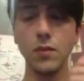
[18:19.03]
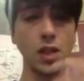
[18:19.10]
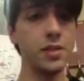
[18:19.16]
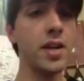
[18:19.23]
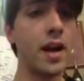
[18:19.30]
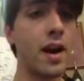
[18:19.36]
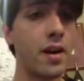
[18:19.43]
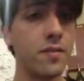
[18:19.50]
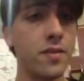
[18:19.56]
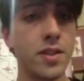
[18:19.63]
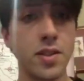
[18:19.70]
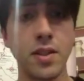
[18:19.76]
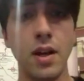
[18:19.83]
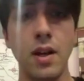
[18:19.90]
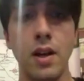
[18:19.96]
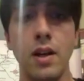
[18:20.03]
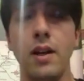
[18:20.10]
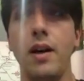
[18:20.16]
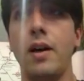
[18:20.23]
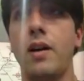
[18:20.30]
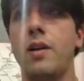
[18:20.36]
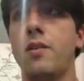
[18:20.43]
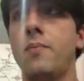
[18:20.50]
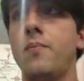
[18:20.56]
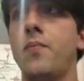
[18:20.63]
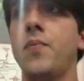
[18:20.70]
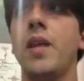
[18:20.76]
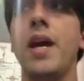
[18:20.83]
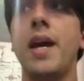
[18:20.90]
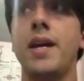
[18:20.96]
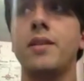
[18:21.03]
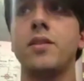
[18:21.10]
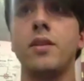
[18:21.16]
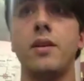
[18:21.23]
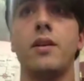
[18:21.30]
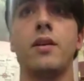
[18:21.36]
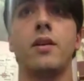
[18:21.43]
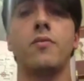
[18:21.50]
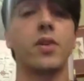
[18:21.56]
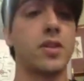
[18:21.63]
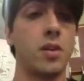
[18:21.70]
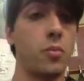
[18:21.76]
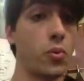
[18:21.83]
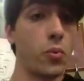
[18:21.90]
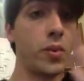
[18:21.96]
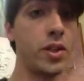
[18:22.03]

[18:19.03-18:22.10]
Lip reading: the harvest, for example,